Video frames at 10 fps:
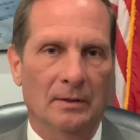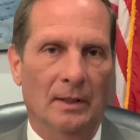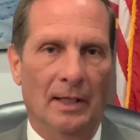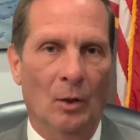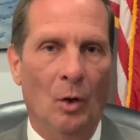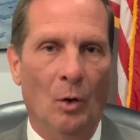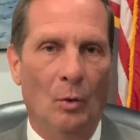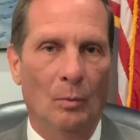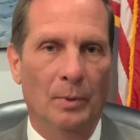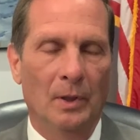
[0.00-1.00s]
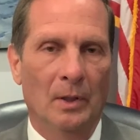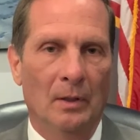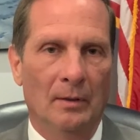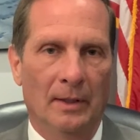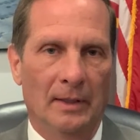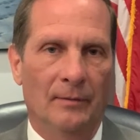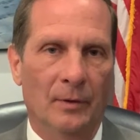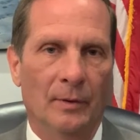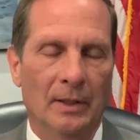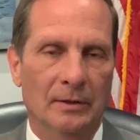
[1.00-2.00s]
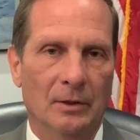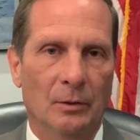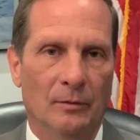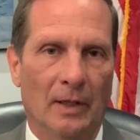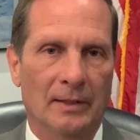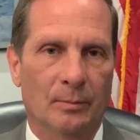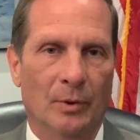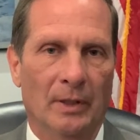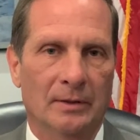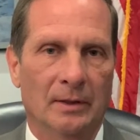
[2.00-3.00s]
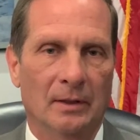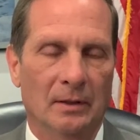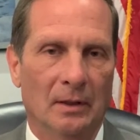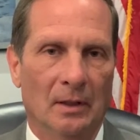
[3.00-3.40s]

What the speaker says: And I hope that if there is a new vice president,